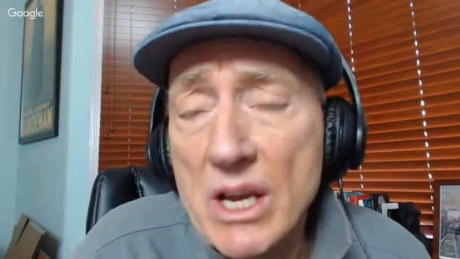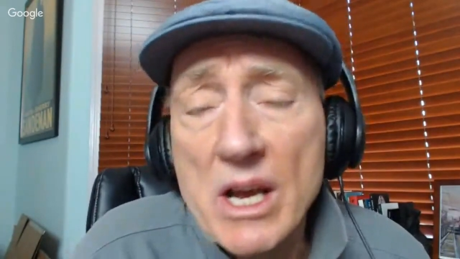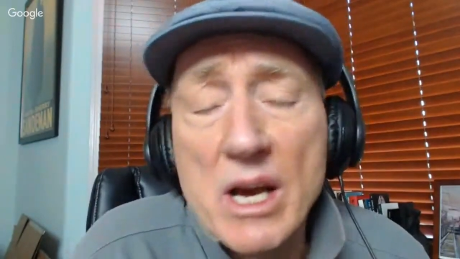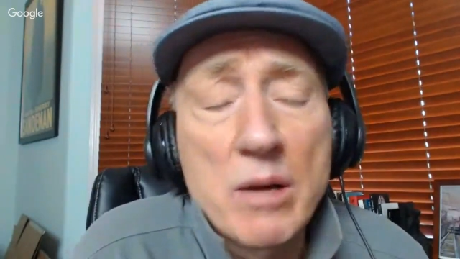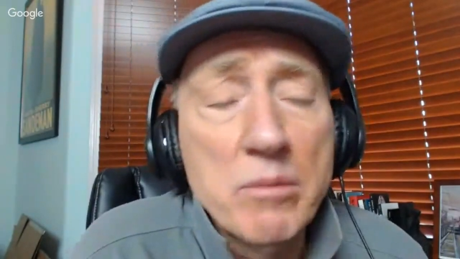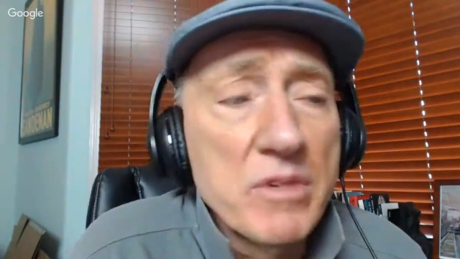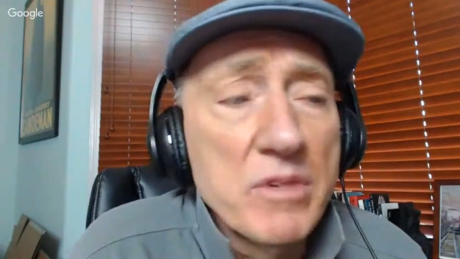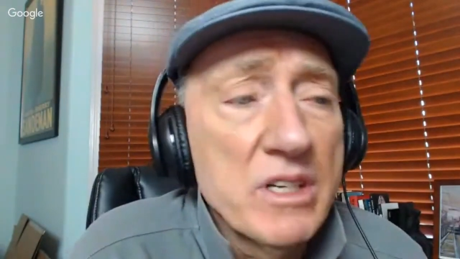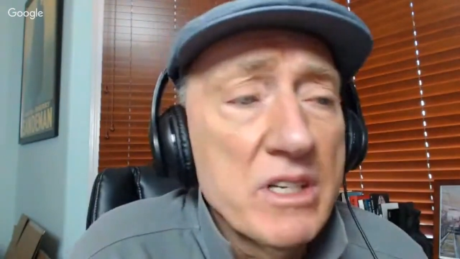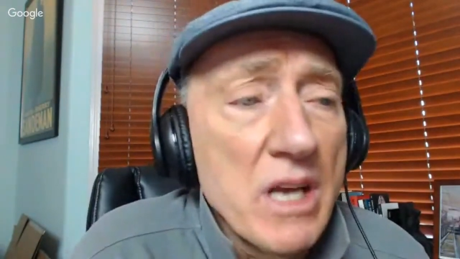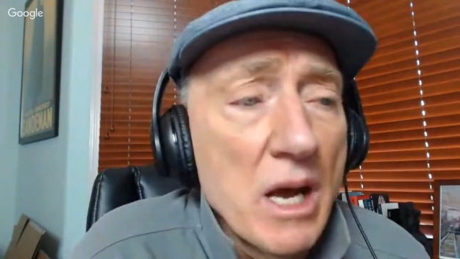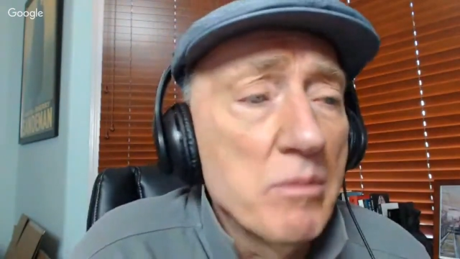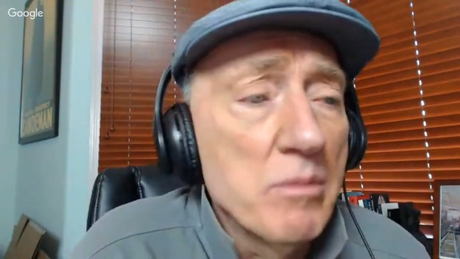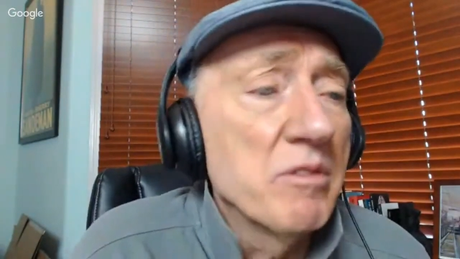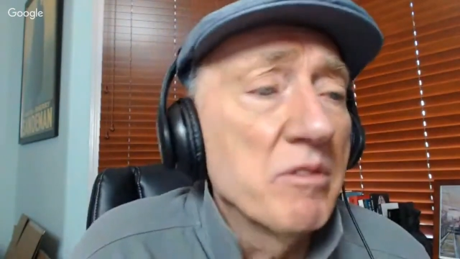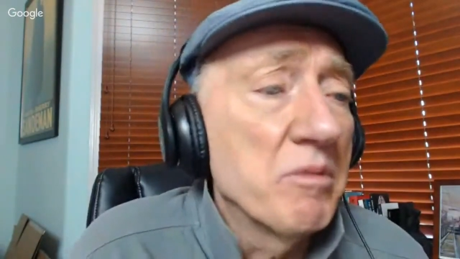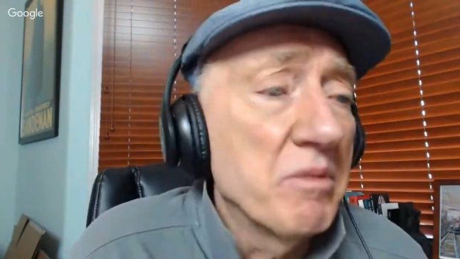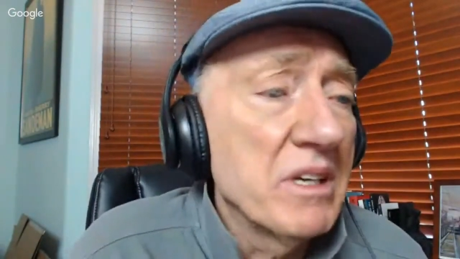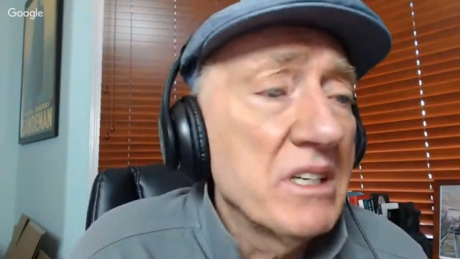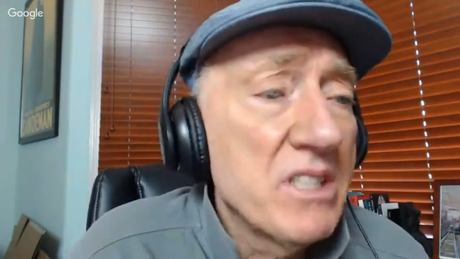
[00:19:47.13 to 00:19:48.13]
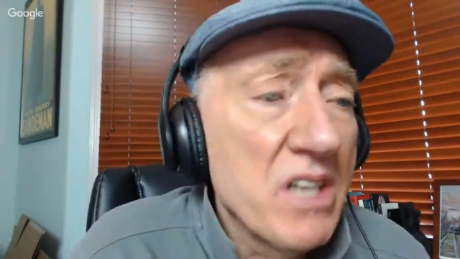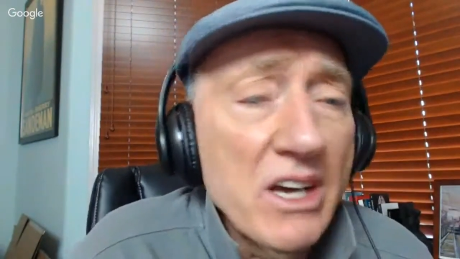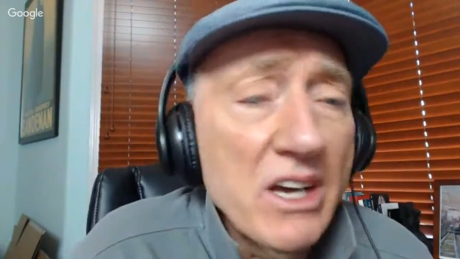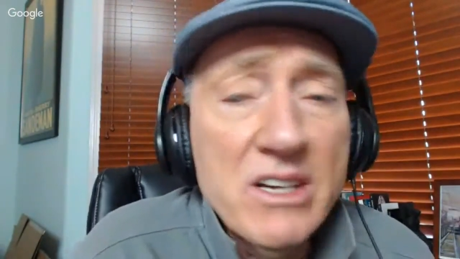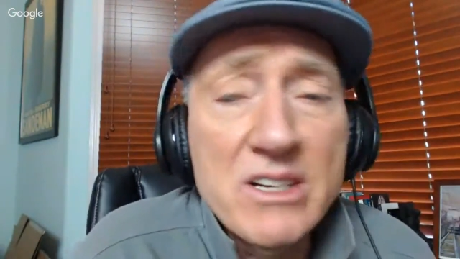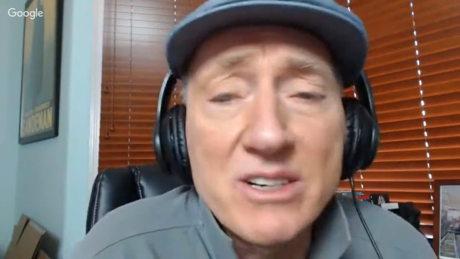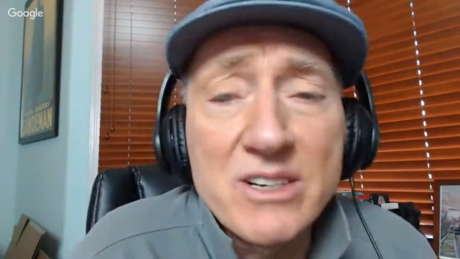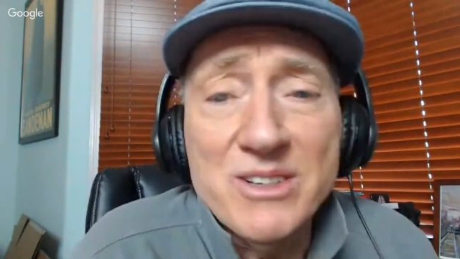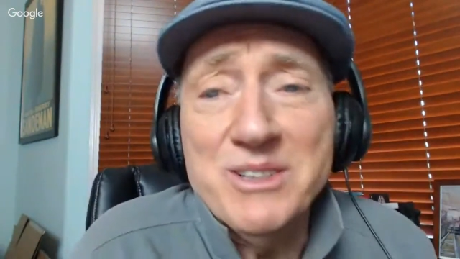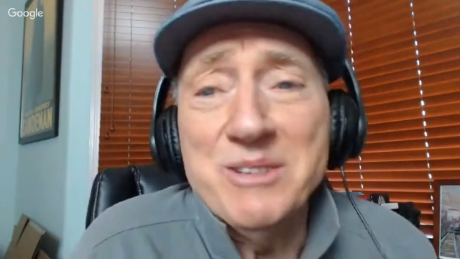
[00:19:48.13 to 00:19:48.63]
I'm a
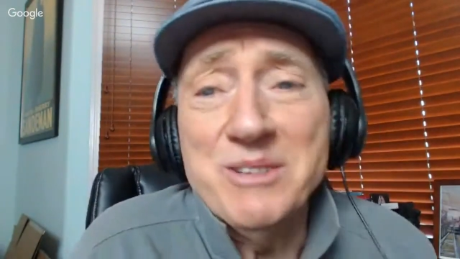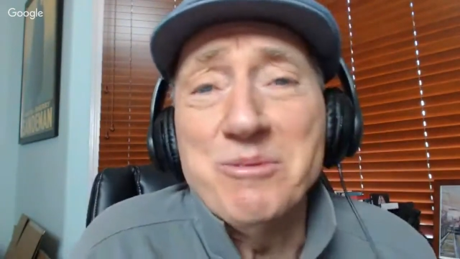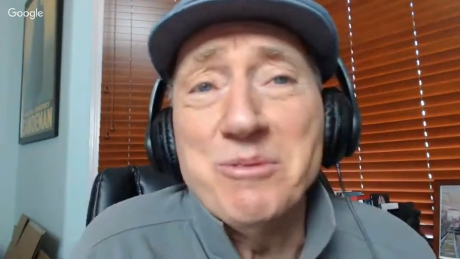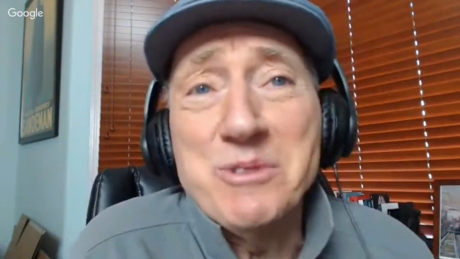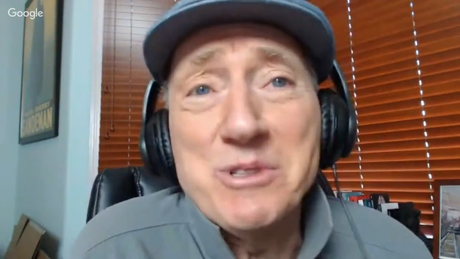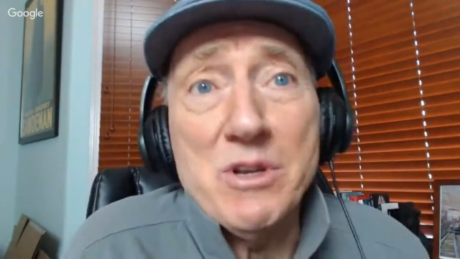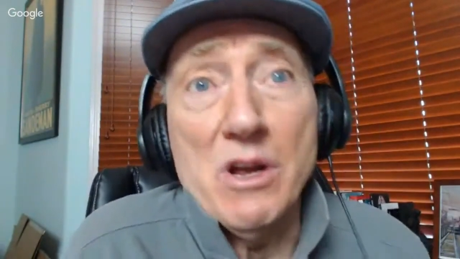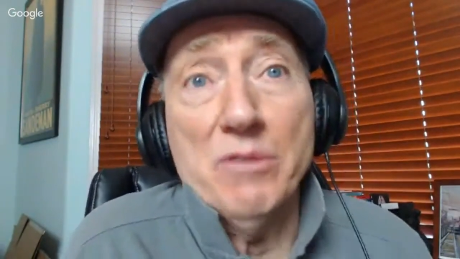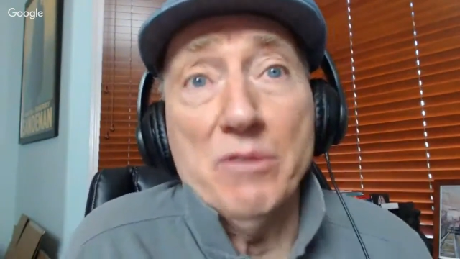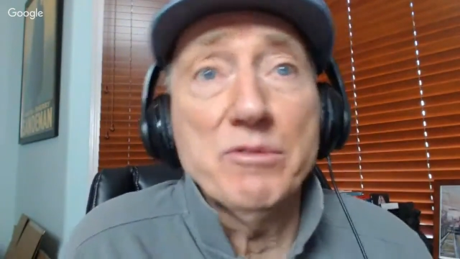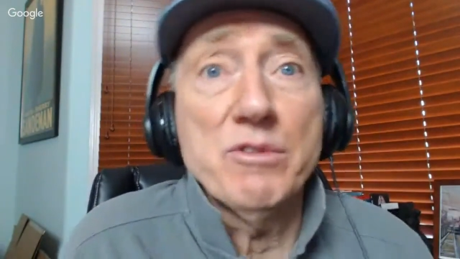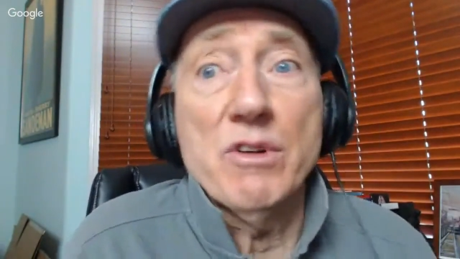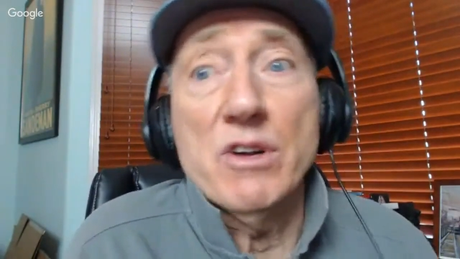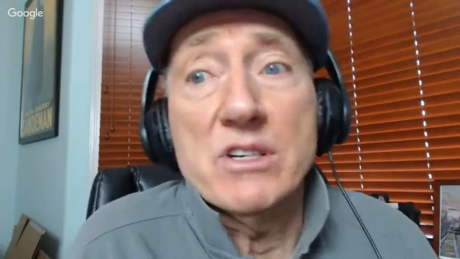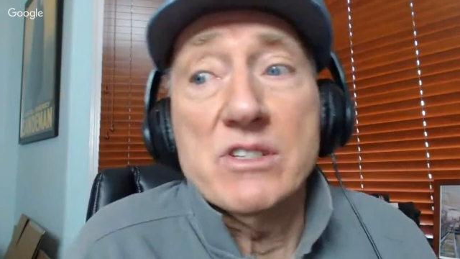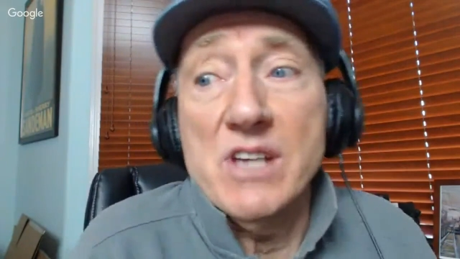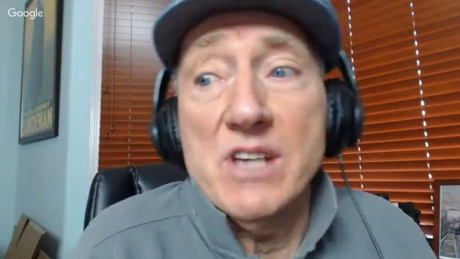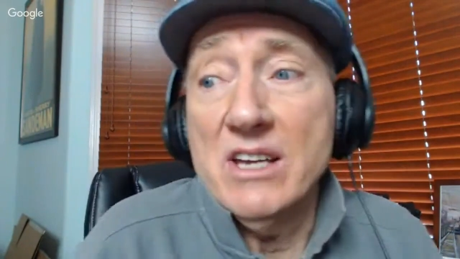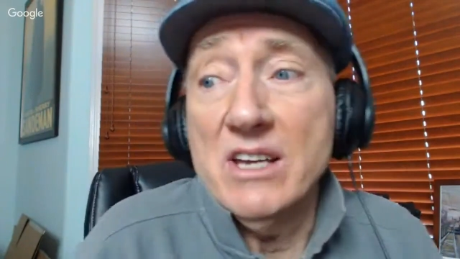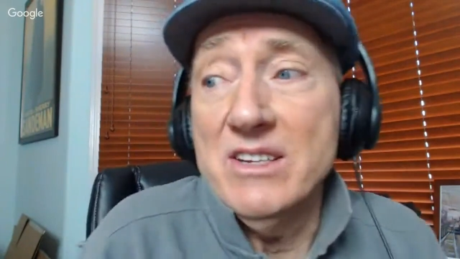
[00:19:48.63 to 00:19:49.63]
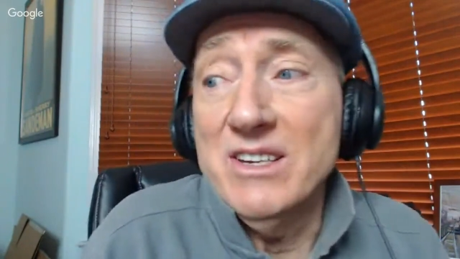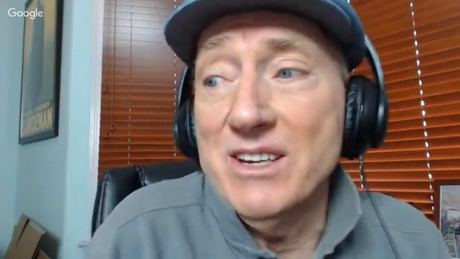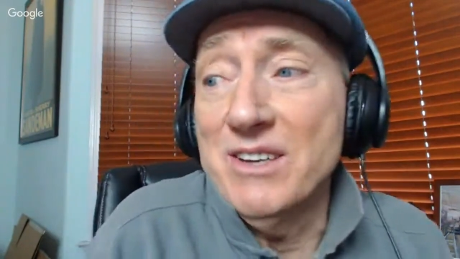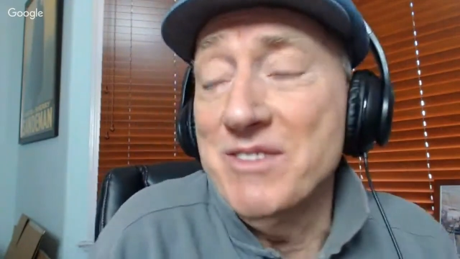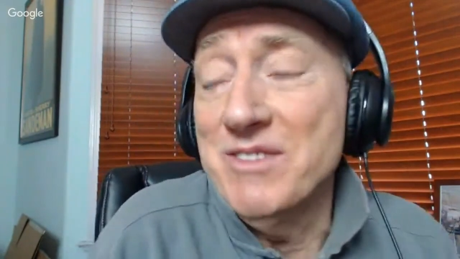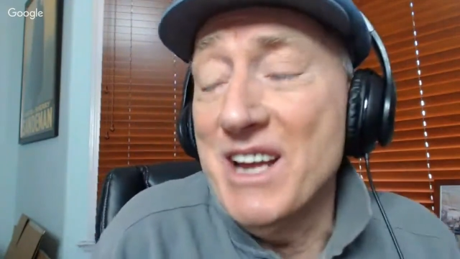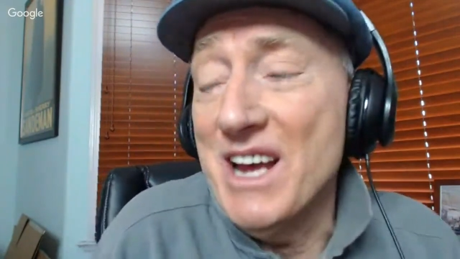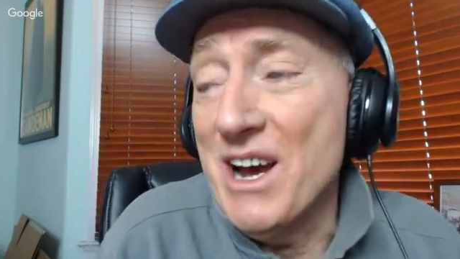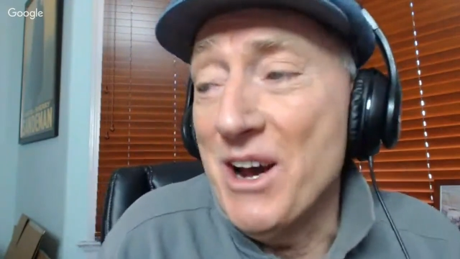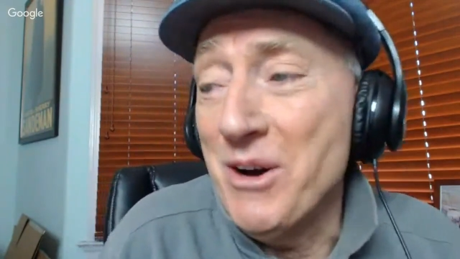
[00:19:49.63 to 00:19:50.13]
retired software executive
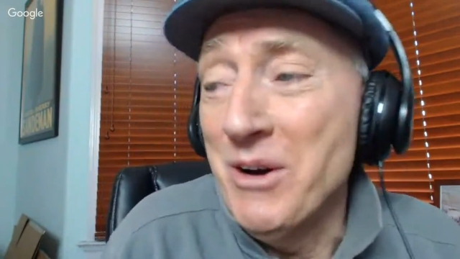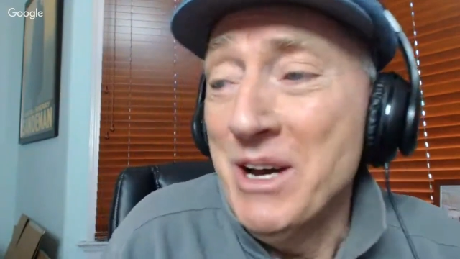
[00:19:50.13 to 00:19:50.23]
now.